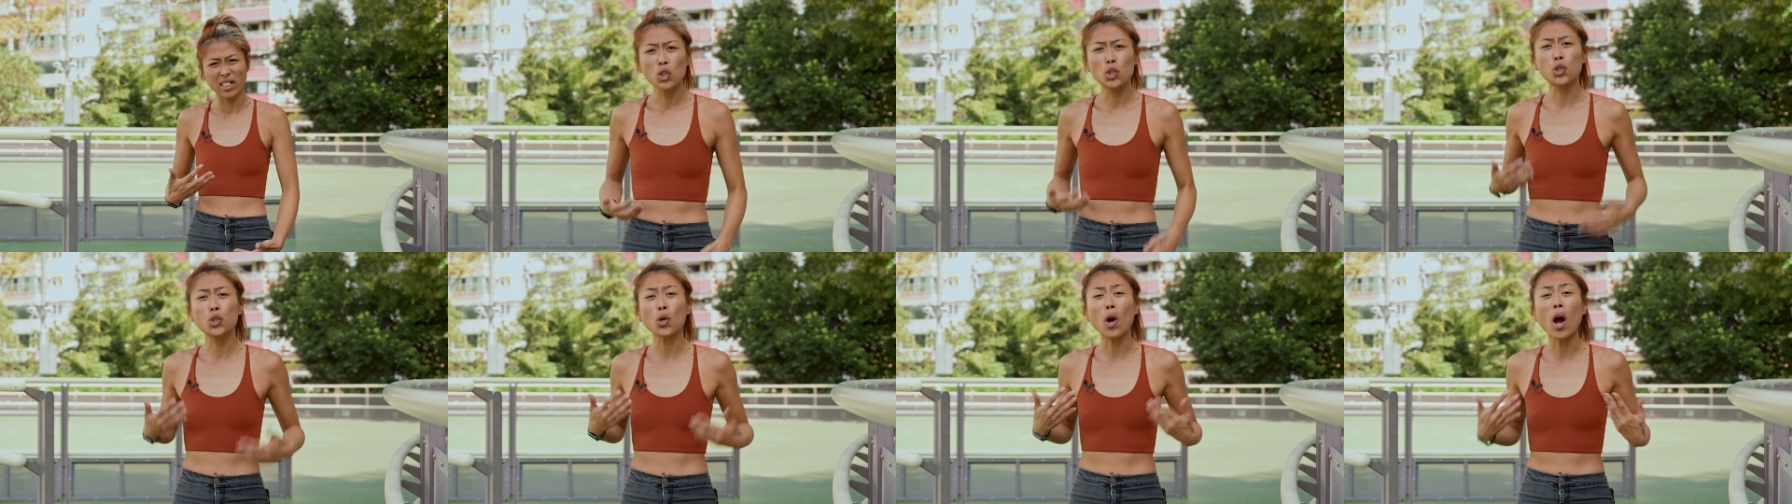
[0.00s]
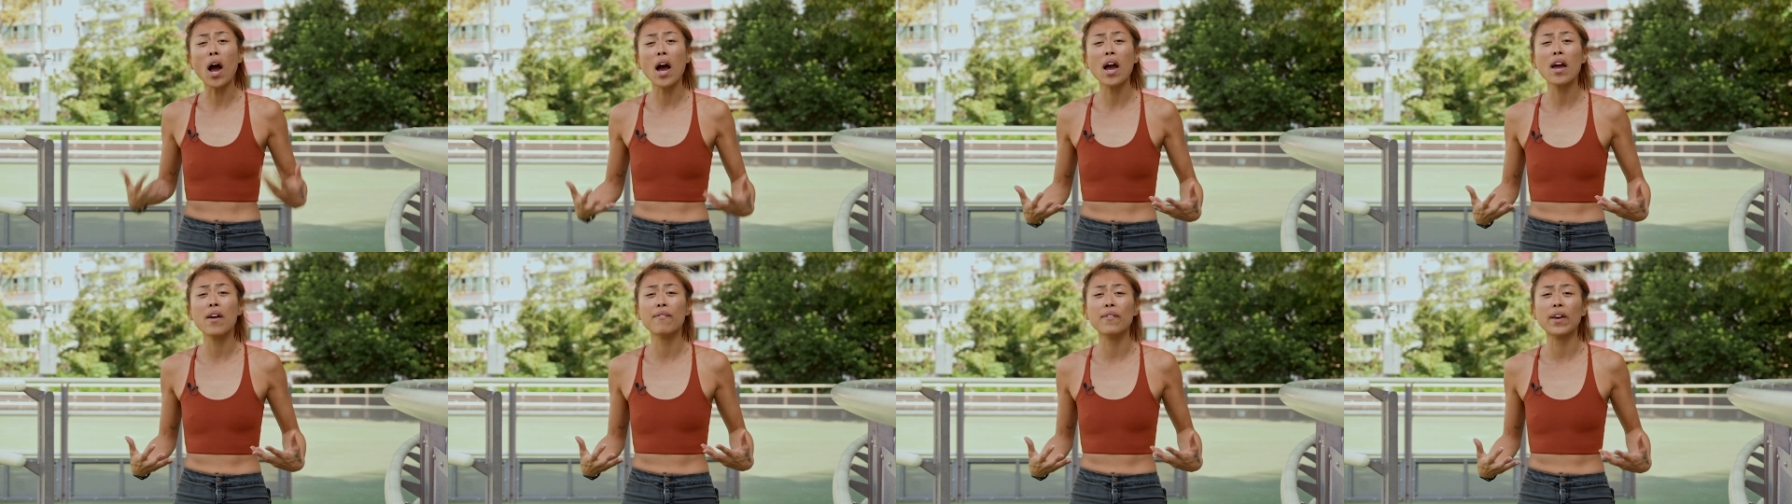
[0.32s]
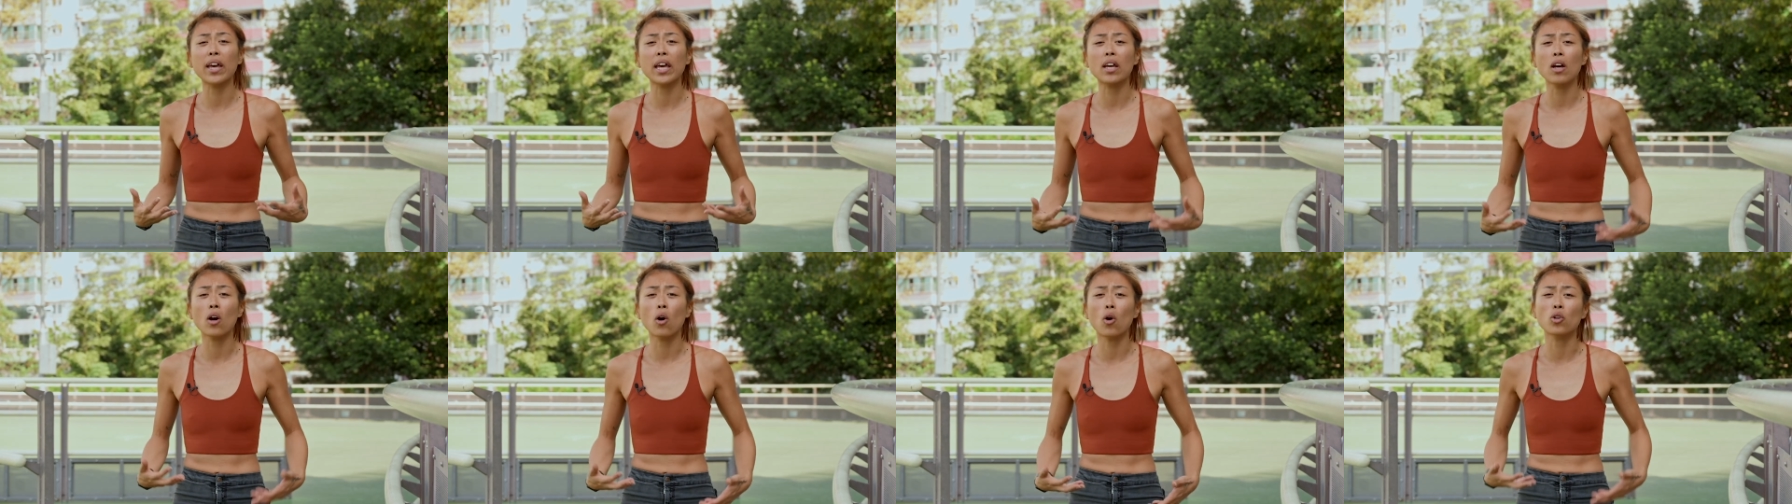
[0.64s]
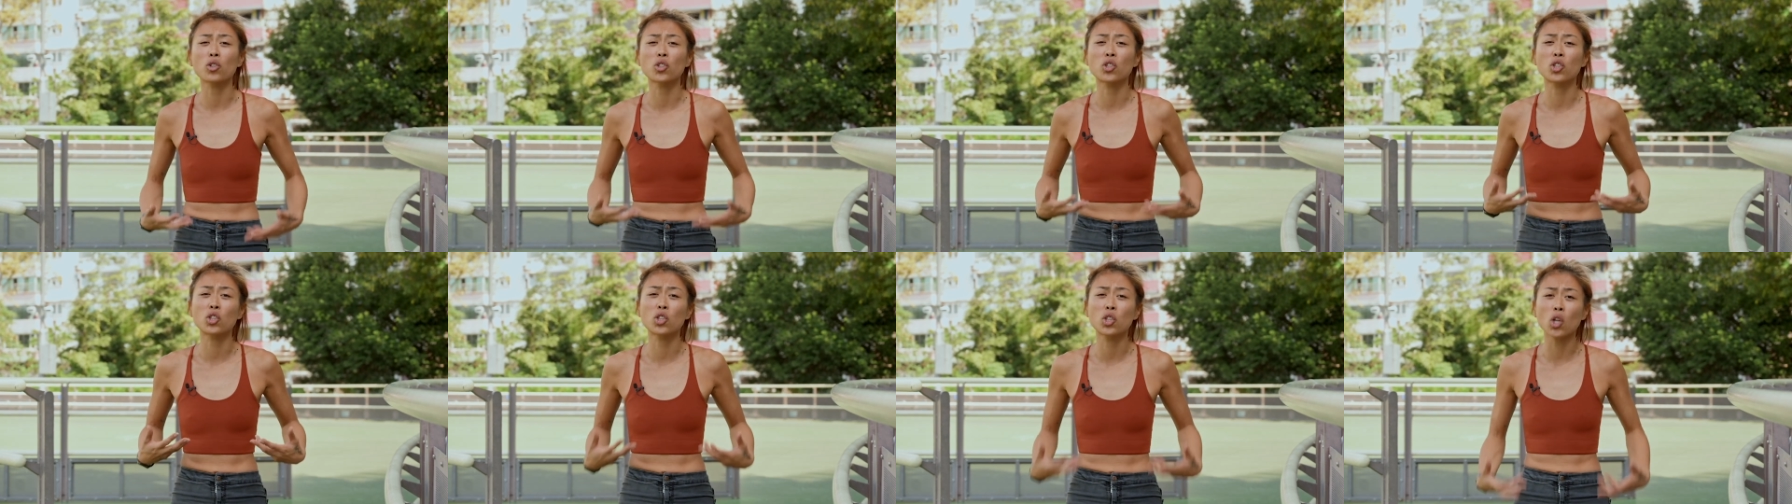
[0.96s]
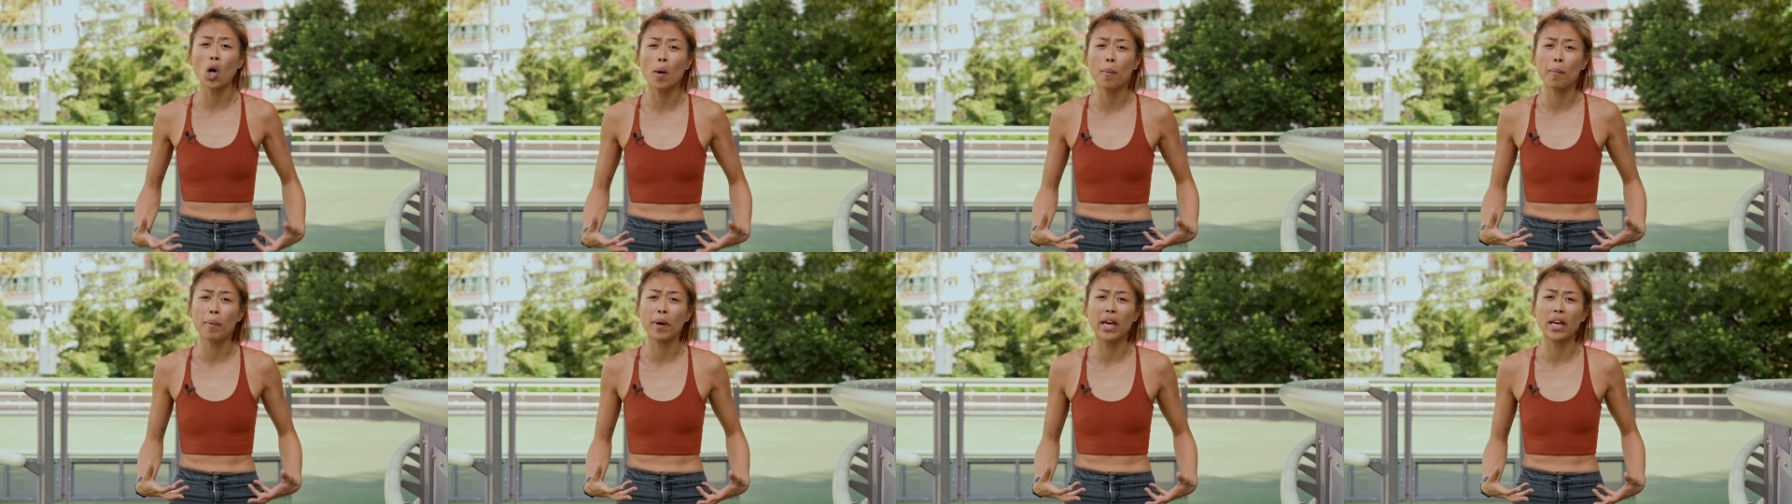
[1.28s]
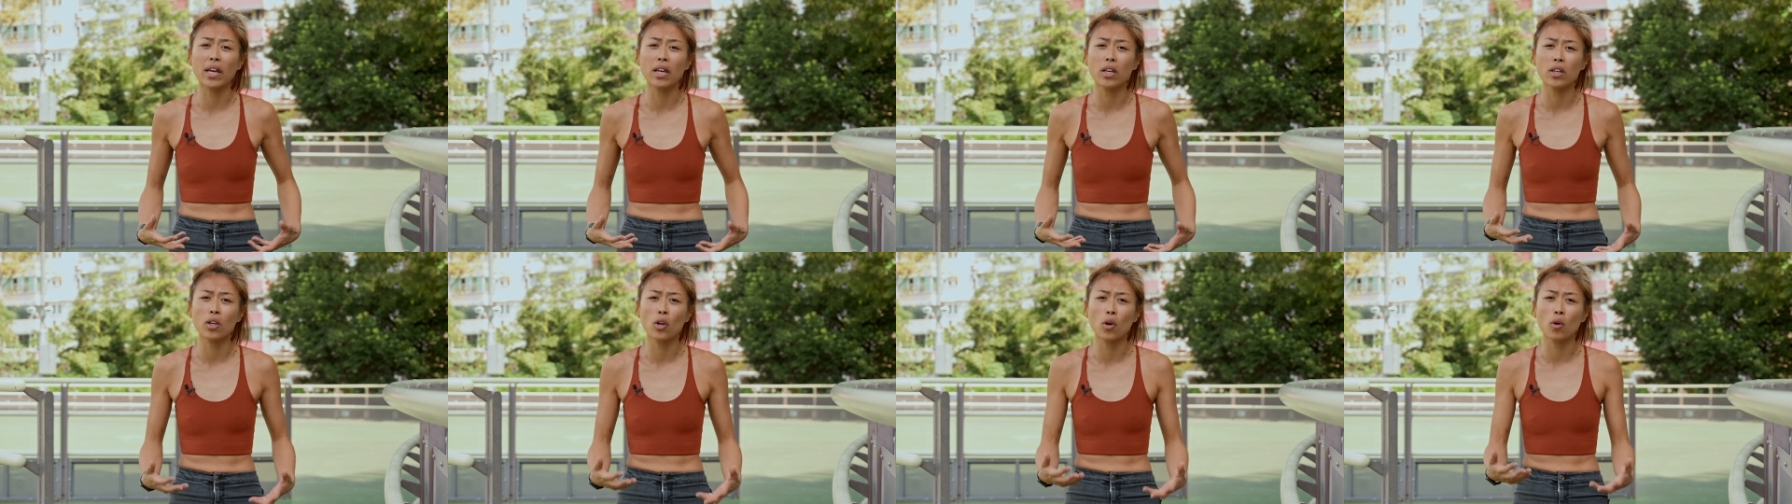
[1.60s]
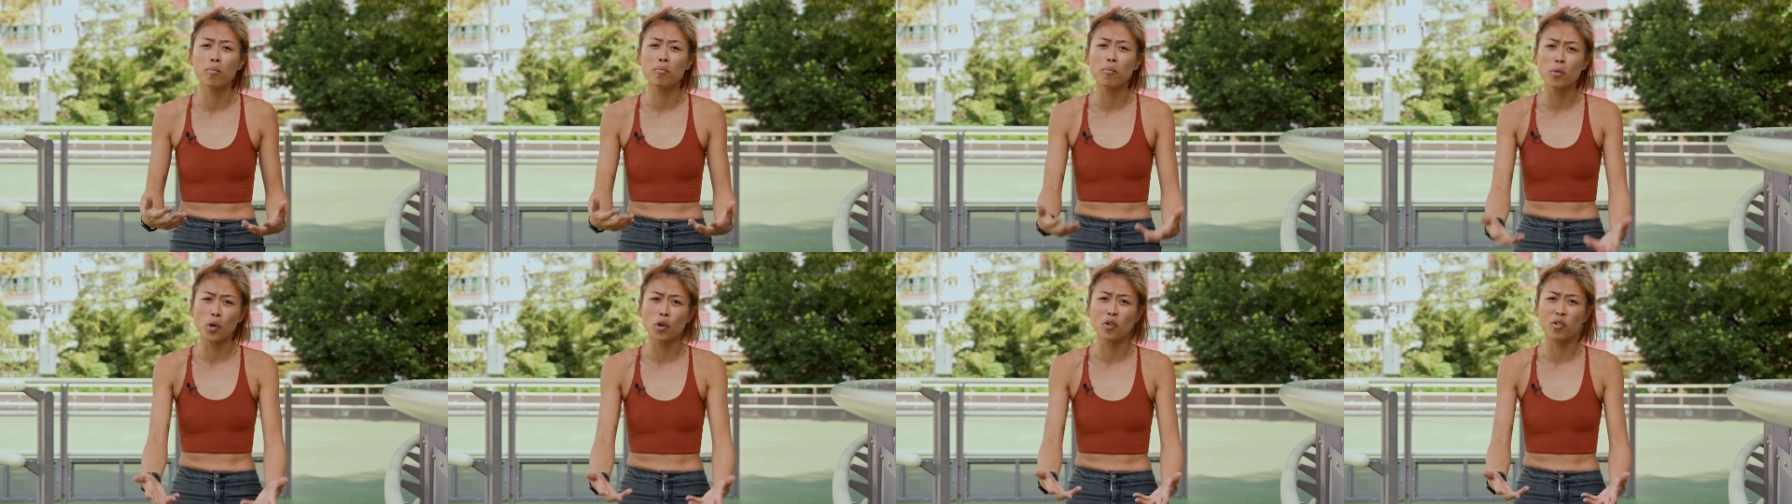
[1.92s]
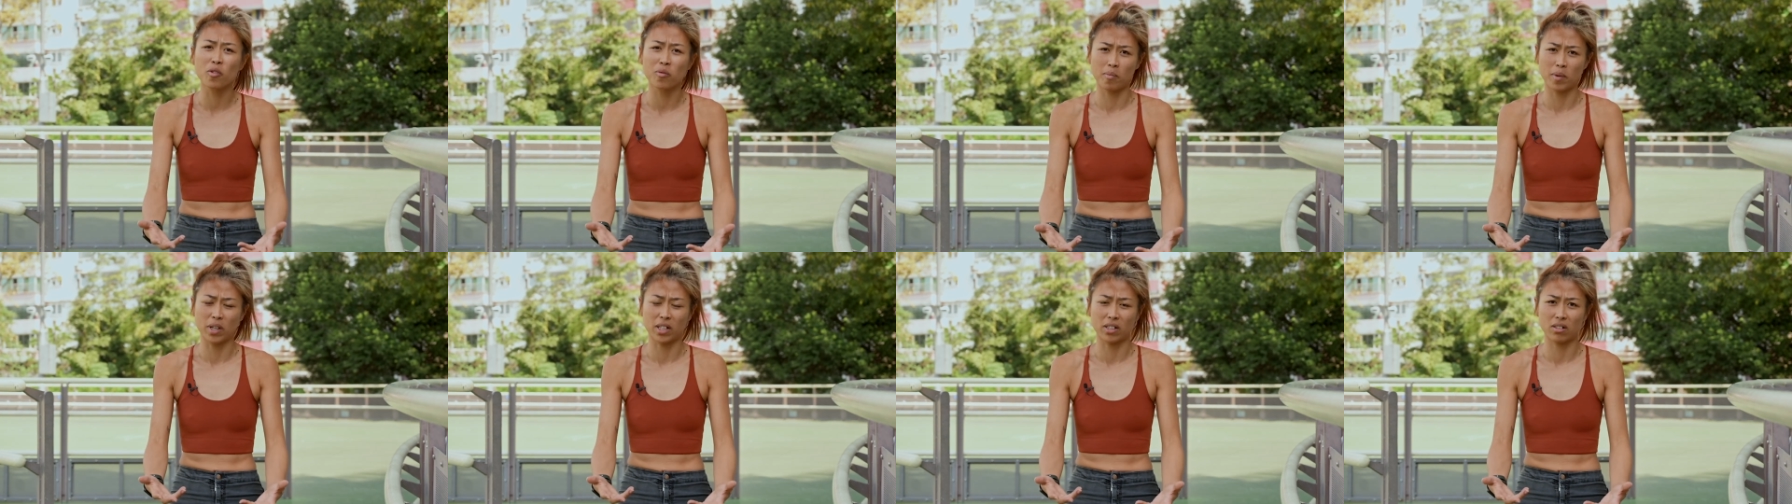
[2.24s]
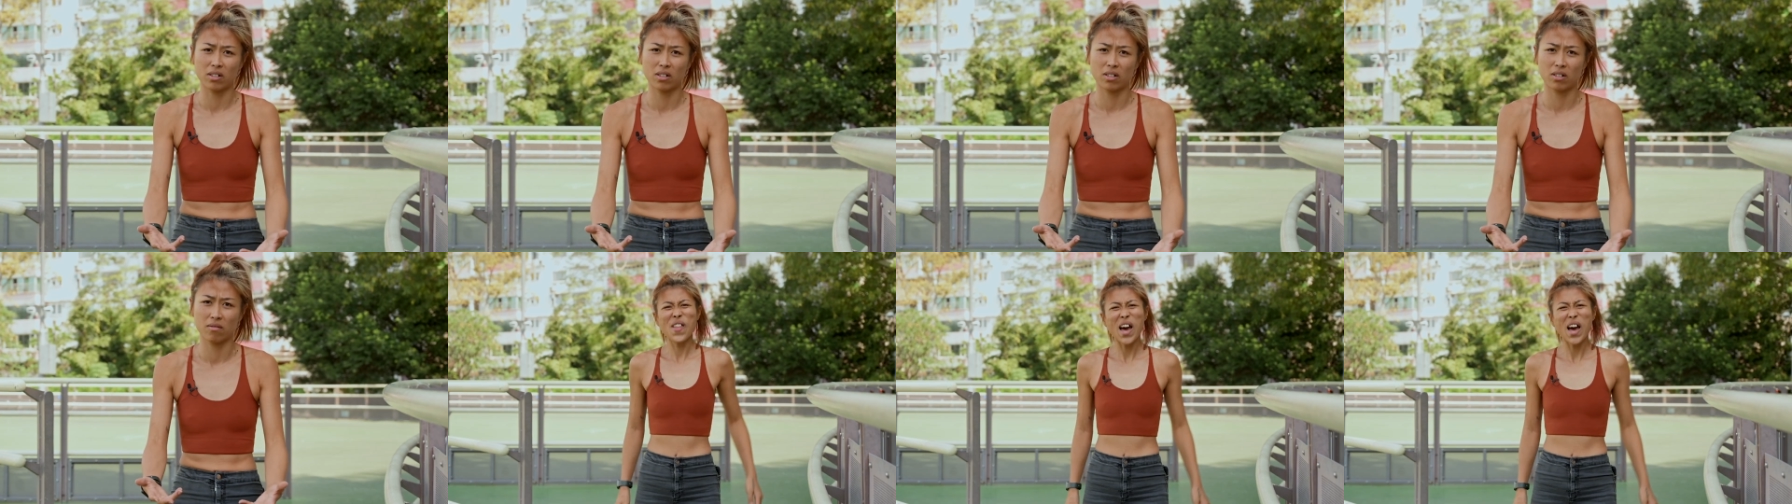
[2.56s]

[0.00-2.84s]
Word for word: driving or stopping your movement.